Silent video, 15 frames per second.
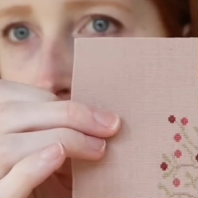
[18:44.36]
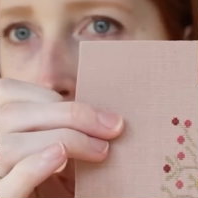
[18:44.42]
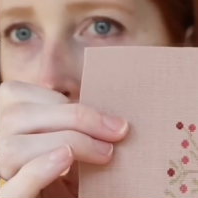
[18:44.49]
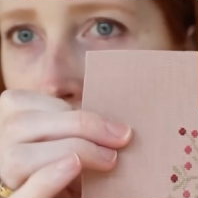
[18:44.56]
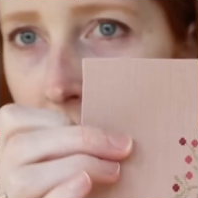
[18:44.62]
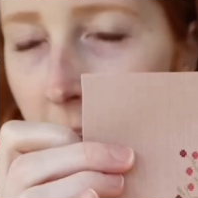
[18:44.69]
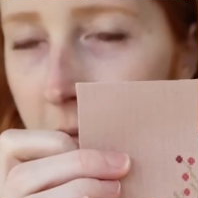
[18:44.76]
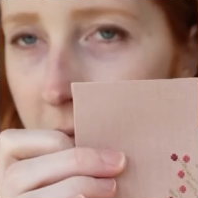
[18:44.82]
but
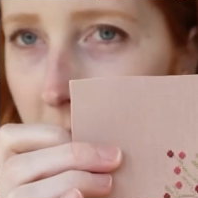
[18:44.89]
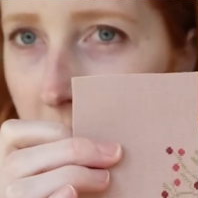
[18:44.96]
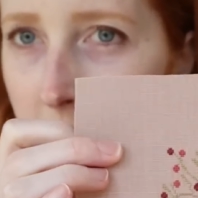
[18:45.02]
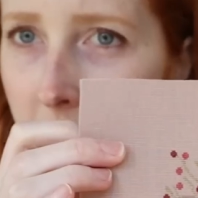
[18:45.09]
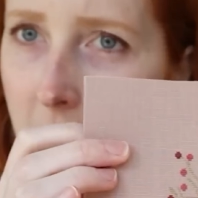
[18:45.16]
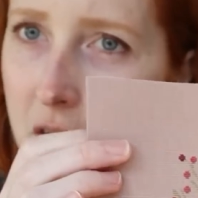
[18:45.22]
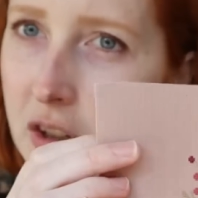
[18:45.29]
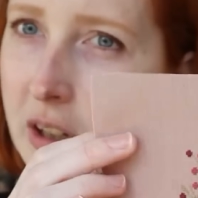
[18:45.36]
not very
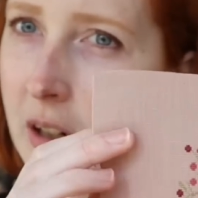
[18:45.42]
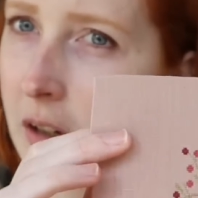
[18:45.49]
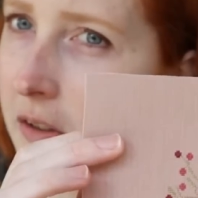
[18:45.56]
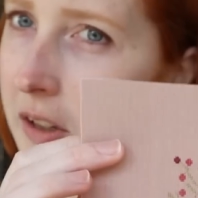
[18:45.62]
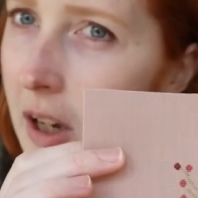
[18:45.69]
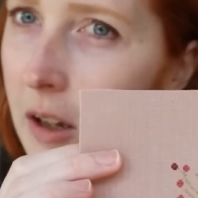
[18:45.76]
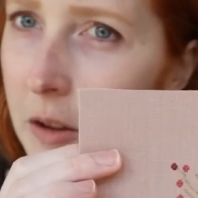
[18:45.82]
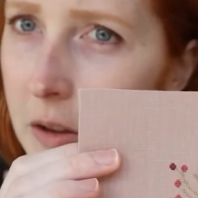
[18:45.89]
much. And I'll
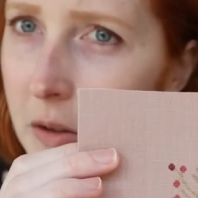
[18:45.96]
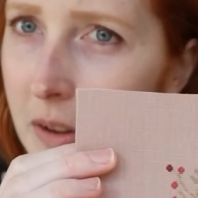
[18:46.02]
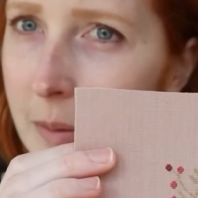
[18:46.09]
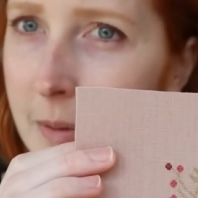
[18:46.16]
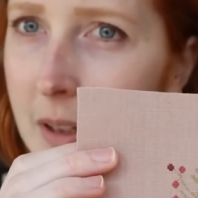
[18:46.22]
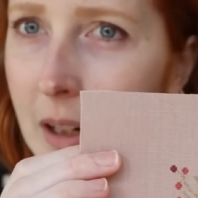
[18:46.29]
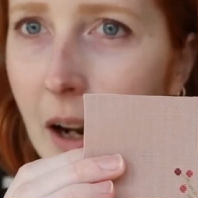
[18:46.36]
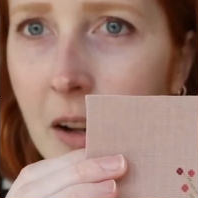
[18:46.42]
tell you
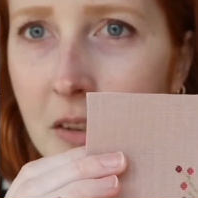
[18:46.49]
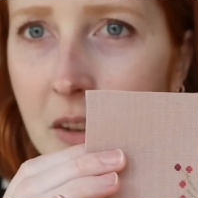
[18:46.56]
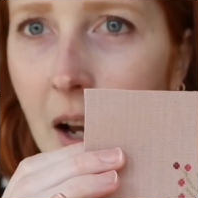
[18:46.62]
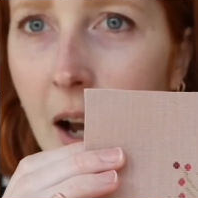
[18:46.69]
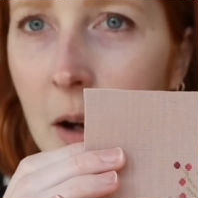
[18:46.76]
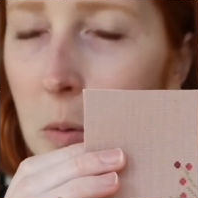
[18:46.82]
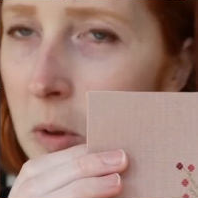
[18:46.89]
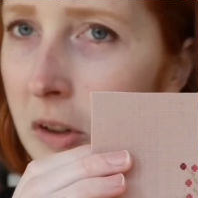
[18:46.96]
something else.
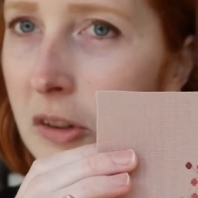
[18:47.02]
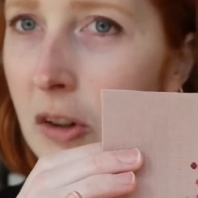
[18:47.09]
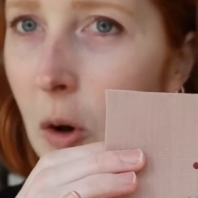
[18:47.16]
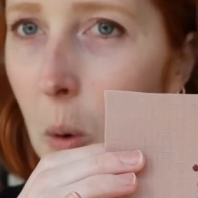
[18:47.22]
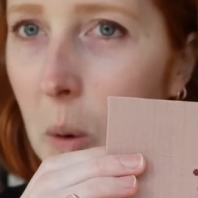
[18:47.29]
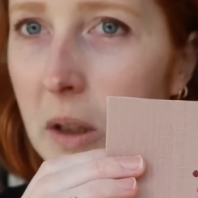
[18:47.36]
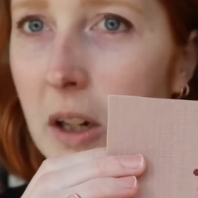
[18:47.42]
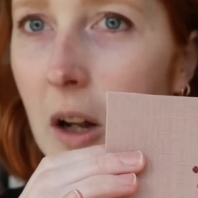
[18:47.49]
I was
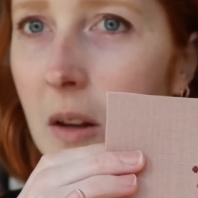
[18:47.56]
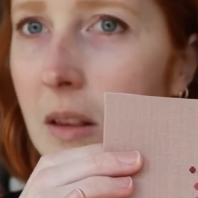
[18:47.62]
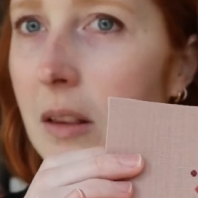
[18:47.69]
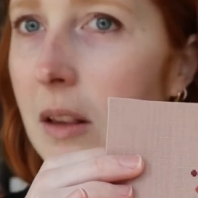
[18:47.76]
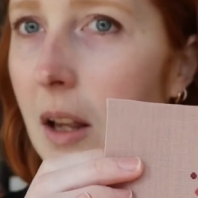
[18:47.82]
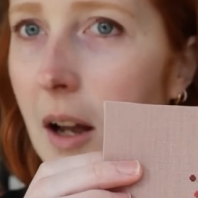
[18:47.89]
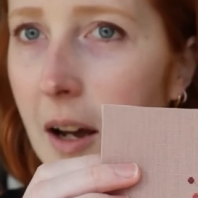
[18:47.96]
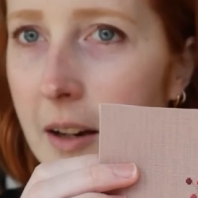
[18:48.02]
going a
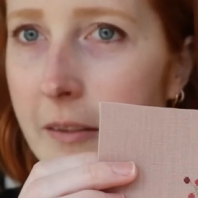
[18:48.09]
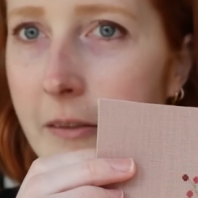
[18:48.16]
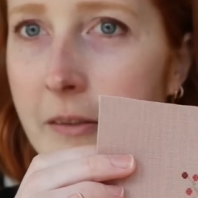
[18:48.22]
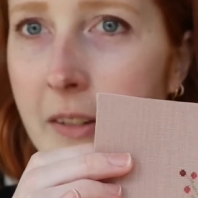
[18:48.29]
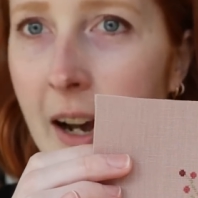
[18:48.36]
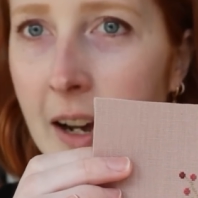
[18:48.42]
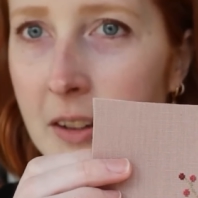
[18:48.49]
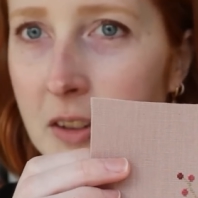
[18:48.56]
lot
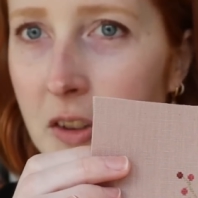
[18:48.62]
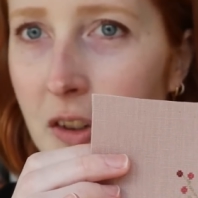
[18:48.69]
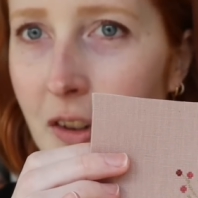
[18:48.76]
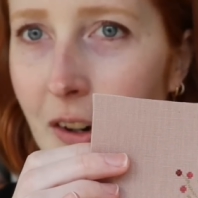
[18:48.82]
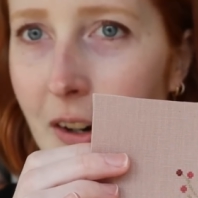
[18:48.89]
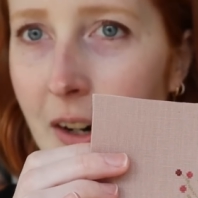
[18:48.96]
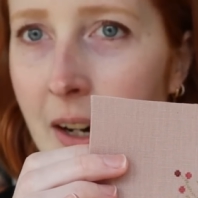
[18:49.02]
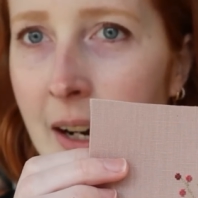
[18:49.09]

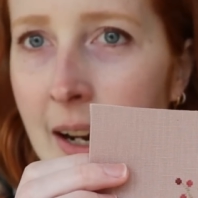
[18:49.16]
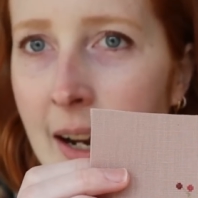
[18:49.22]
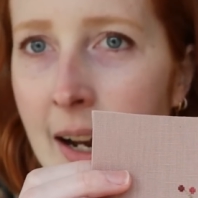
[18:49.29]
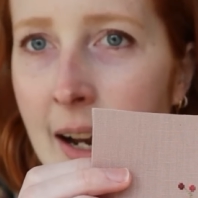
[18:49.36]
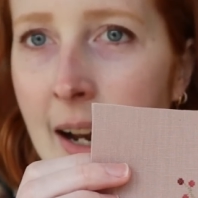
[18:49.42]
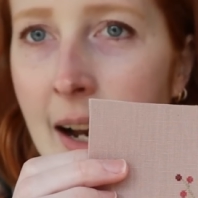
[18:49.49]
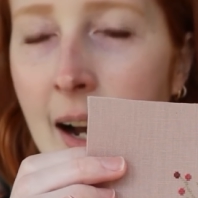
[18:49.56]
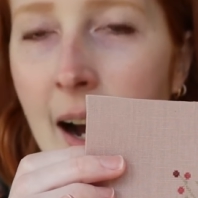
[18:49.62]
faster.
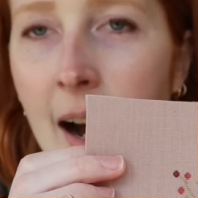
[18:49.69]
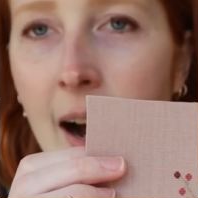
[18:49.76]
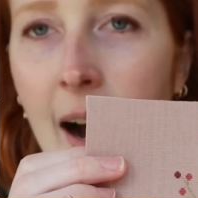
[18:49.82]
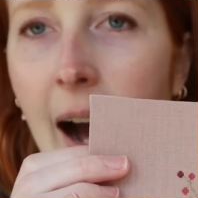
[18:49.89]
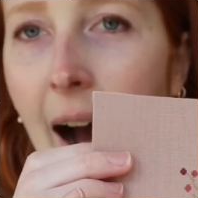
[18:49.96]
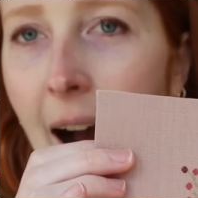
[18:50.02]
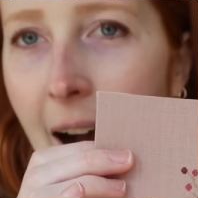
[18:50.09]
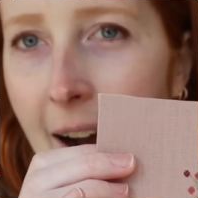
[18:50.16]

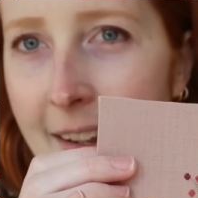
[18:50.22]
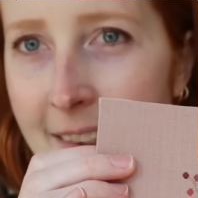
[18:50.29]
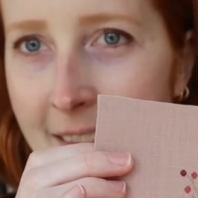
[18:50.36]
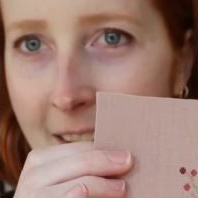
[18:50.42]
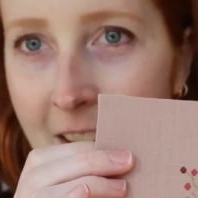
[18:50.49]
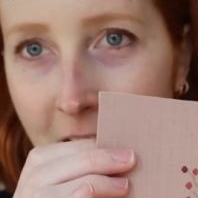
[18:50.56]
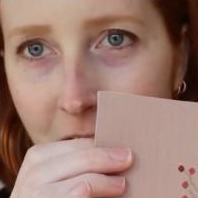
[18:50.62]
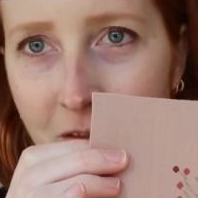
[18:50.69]
I
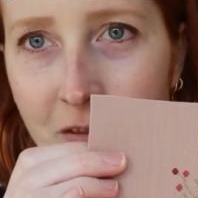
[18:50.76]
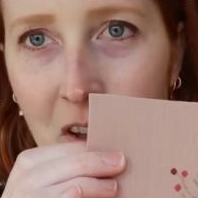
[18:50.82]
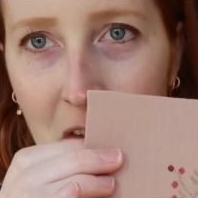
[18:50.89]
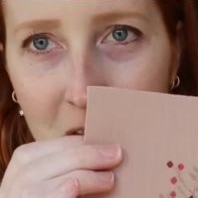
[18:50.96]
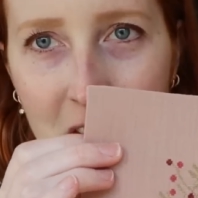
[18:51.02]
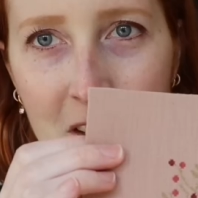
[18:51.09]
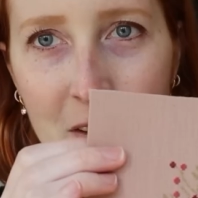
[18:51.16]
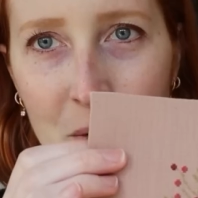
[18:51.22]
think
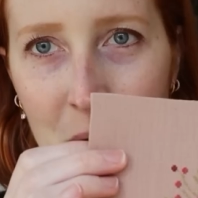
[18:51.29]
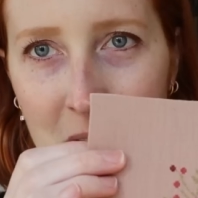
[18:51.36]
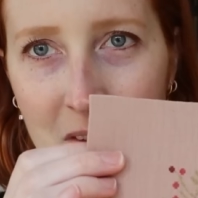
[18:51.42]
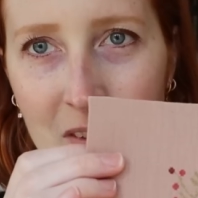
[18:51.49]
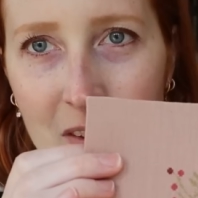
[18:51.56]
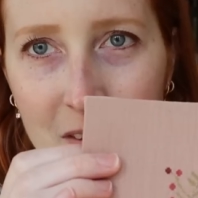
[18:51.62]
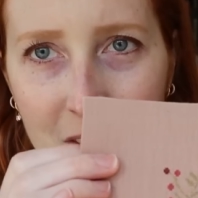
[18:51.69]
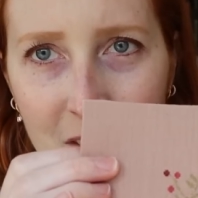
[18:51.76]

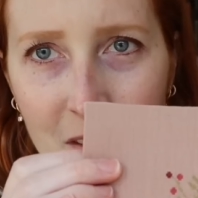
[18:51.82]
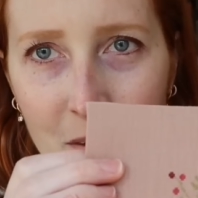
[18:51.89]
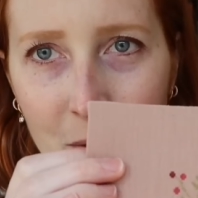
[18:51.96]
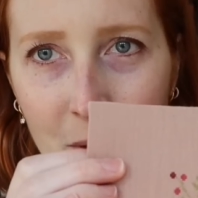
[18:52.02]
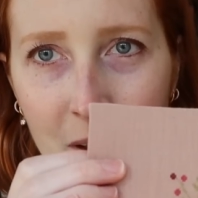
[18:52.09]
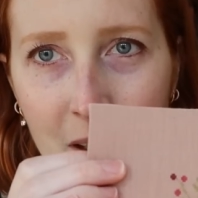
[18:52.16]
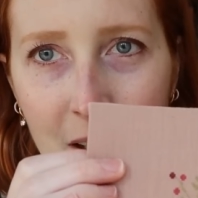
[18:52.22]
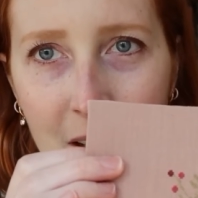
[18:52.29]

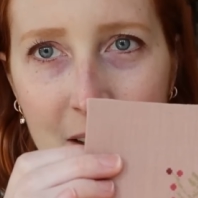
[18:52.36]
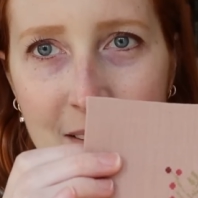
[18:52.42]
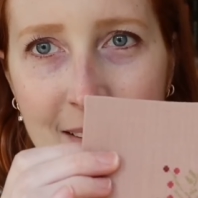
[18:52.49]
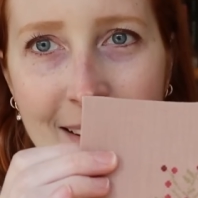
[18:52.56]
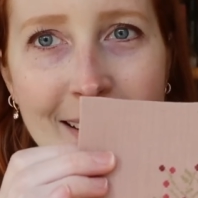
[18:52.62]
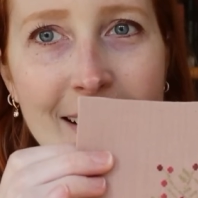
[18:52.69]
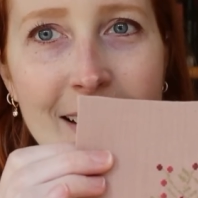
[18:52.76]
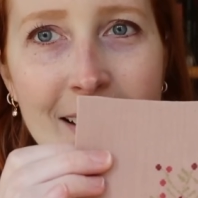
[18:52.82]
5363 is
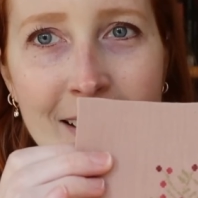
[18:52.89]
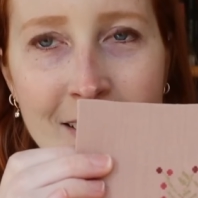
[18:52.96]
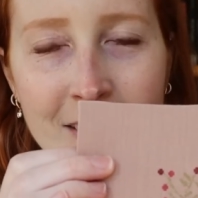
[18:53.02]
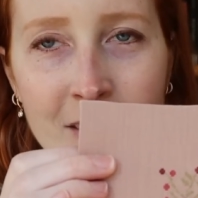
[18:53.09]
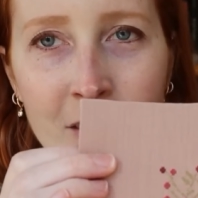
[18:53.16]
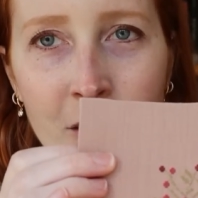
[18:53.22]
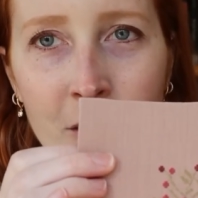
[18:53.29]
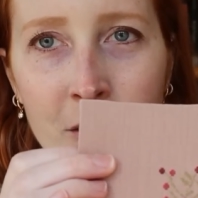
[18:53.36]

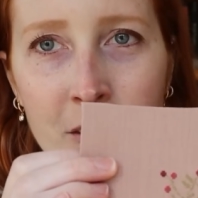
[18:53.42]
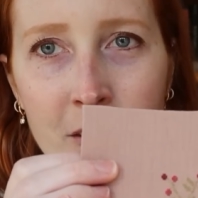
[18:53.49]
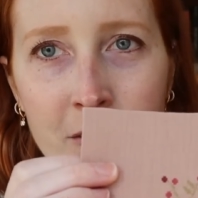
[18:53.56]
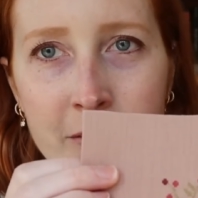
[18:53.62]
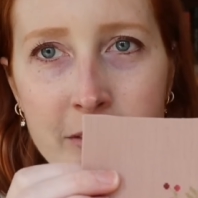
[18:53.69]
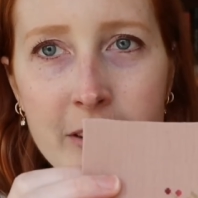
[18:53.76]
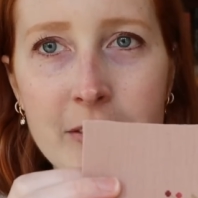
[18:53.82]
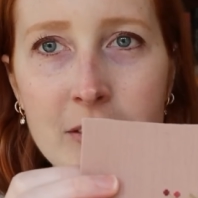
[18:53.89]
easier than
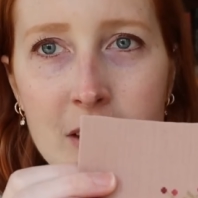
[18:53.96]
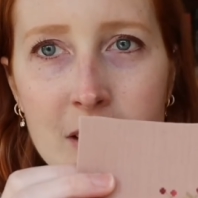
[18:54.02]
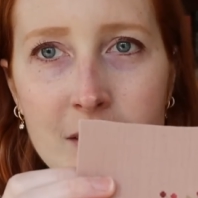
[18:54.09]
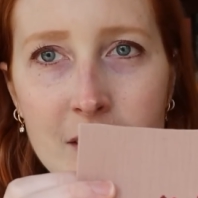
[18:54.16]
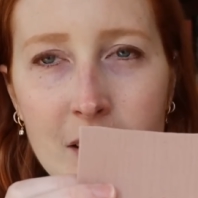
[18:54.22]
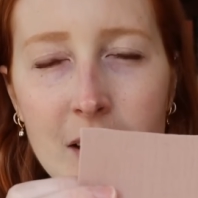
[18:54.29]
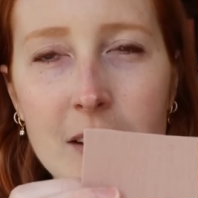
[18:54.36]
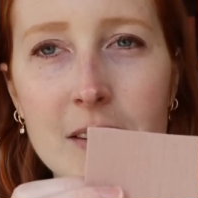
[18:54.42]

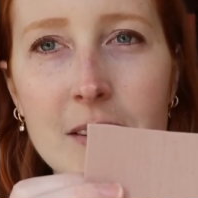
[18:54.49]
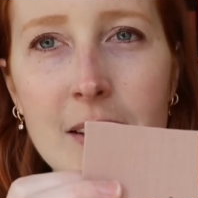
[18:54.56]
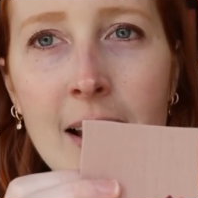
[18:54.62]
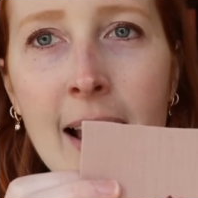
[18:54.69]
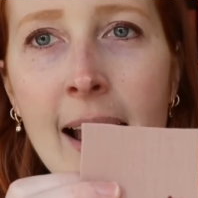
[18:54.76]
56,